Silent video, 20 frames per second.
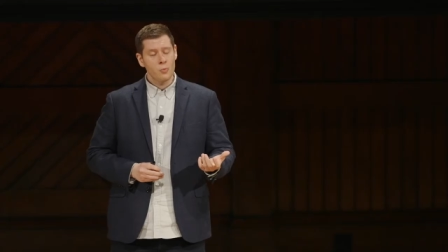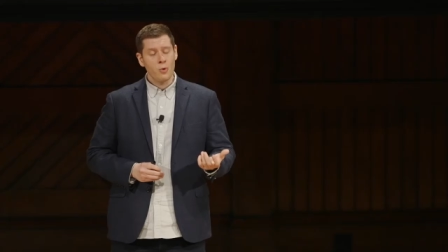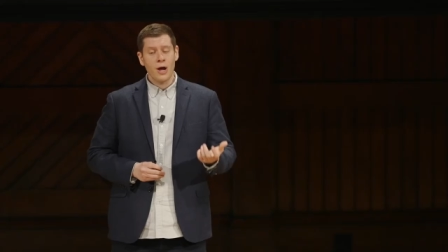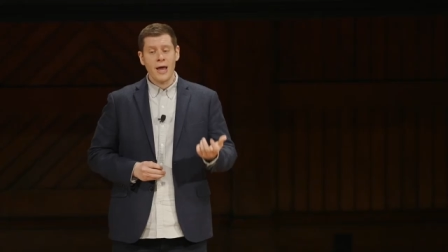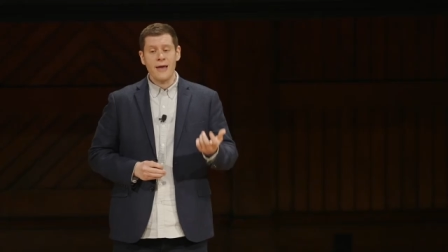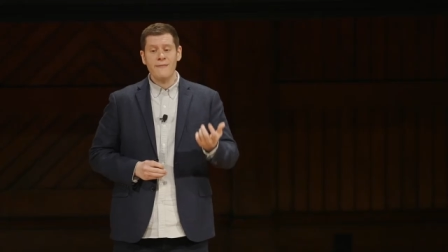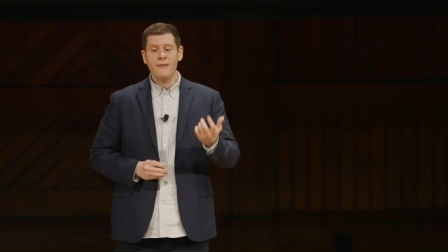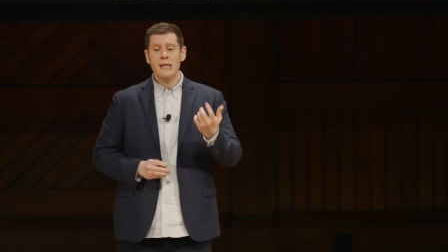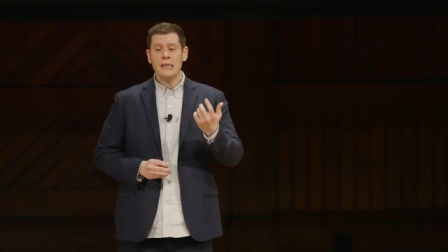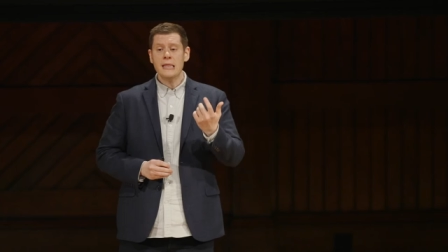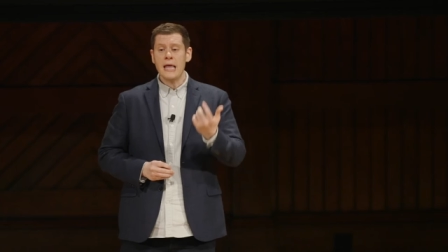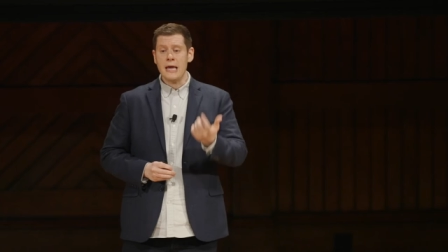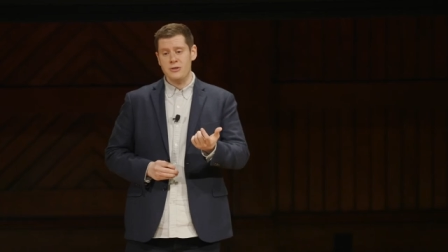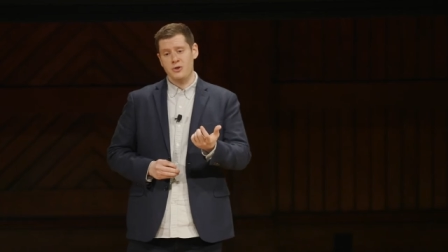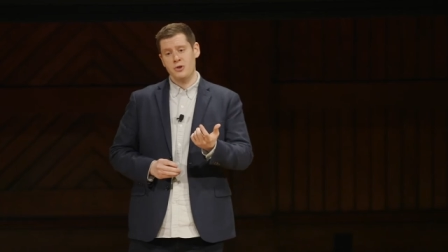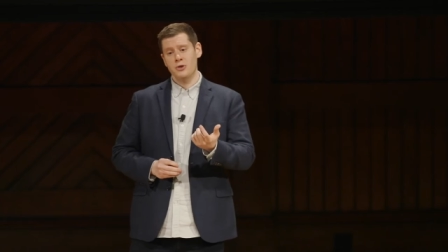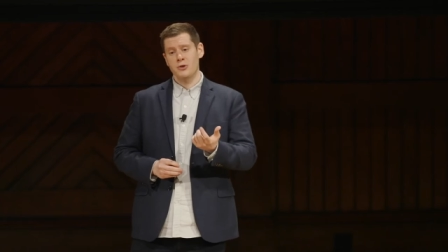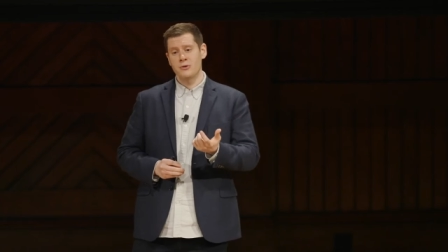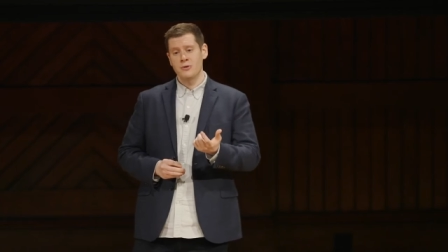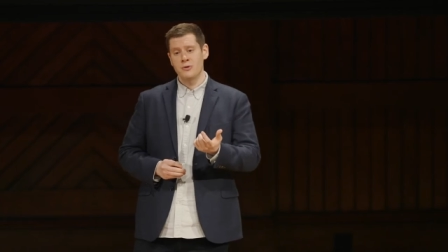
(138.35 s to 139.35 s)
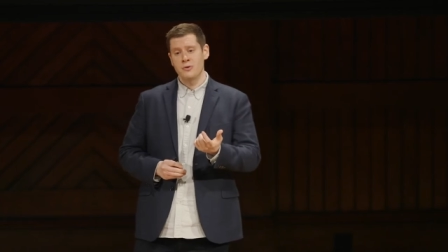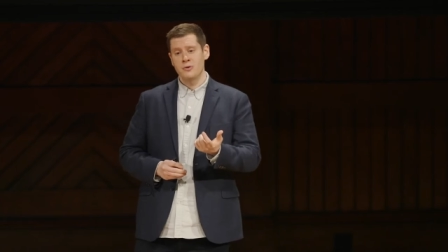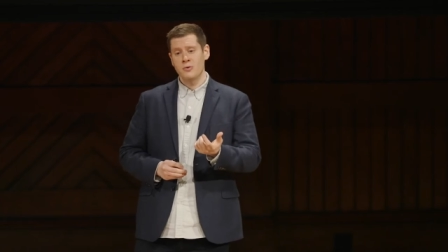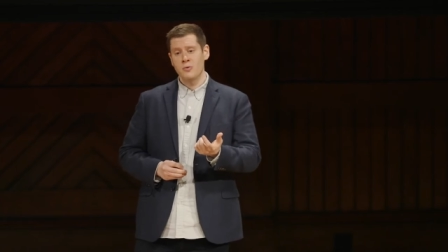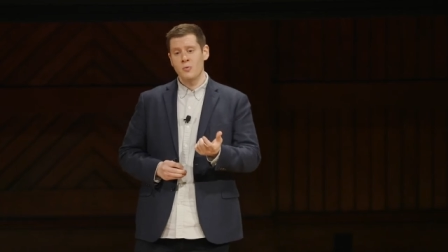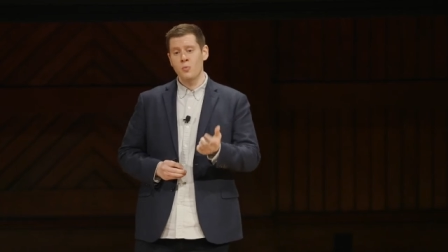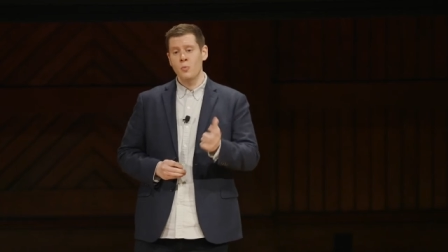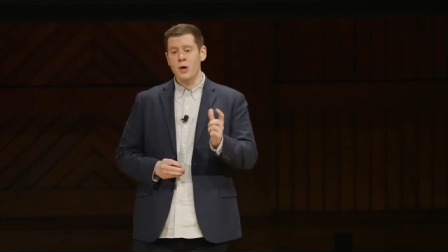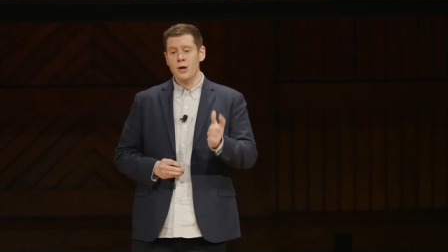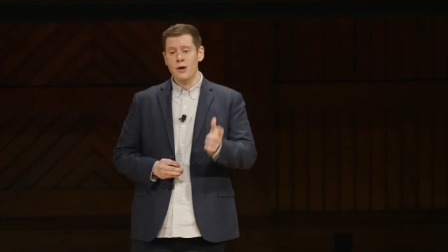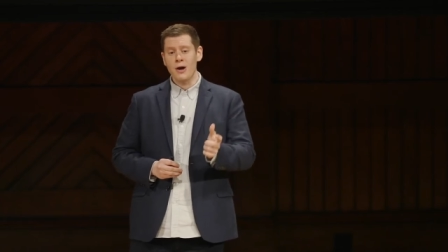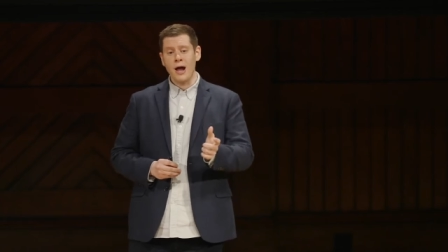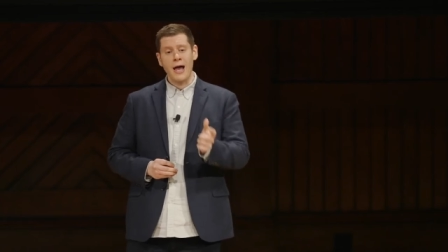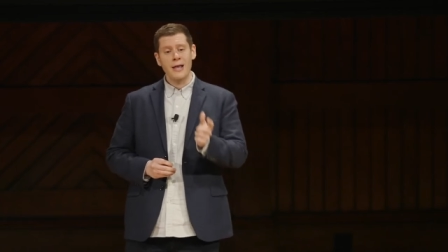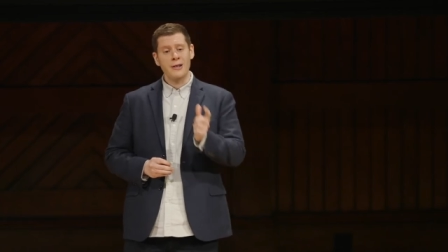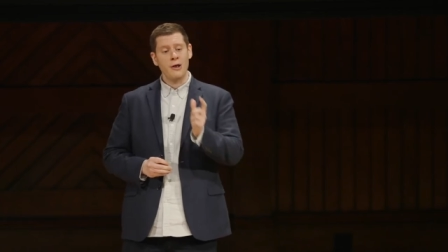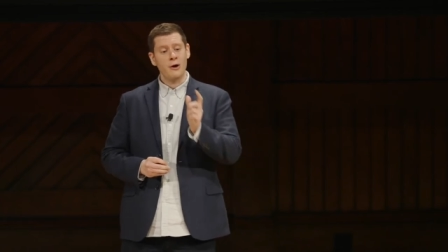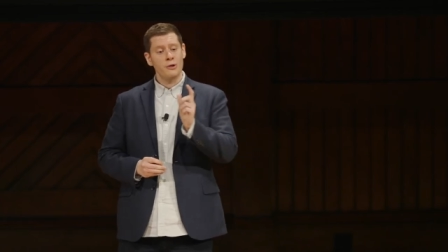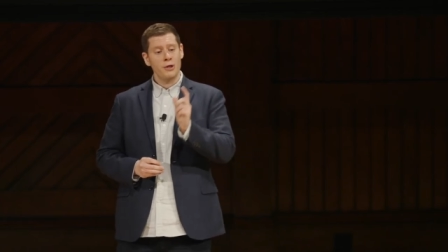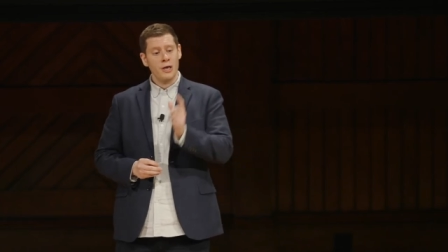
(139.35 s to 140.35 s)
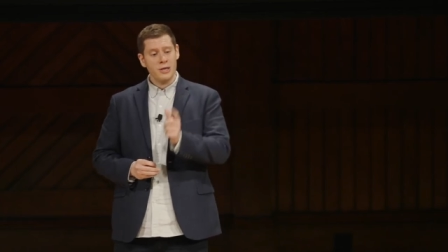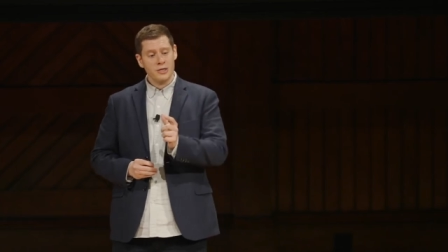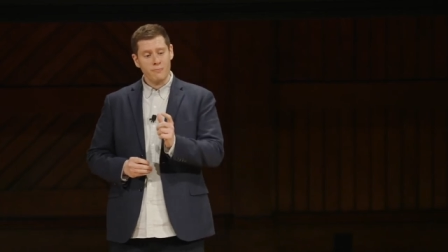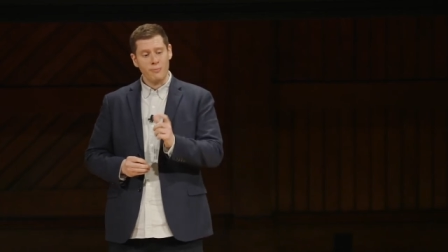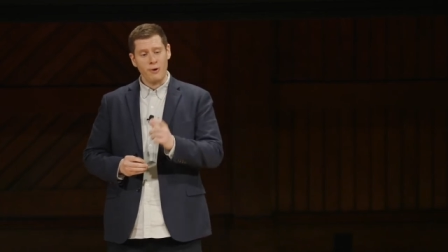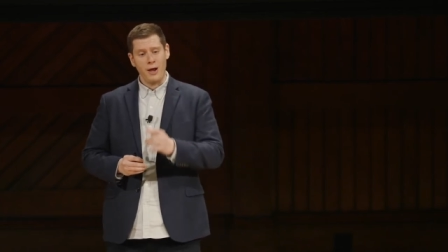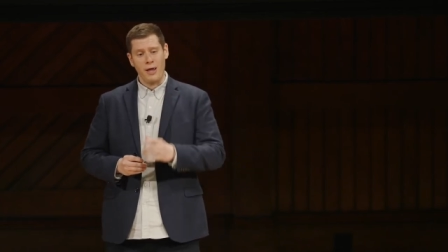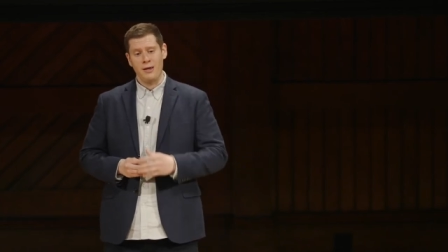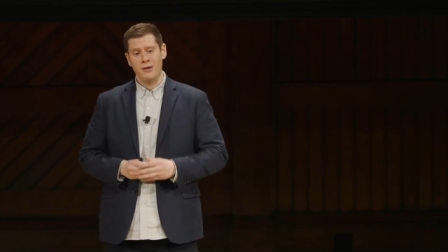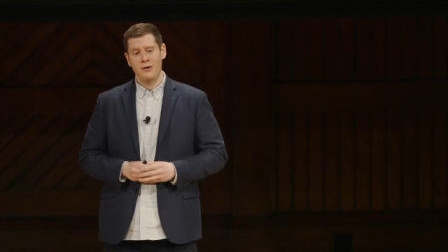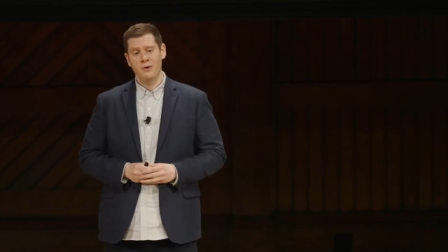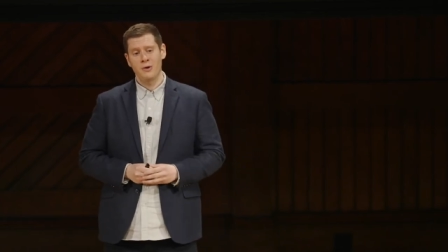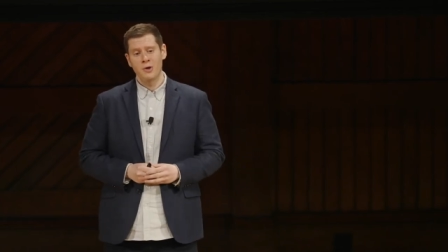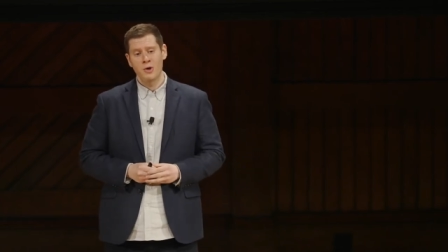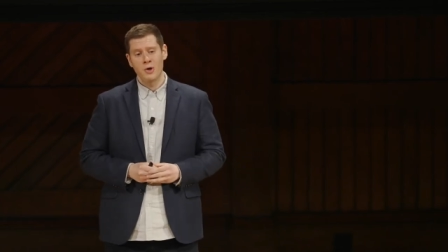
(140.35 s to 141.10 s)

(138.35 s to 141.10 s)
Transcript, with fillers: we're having lunch. We're on our lunch break.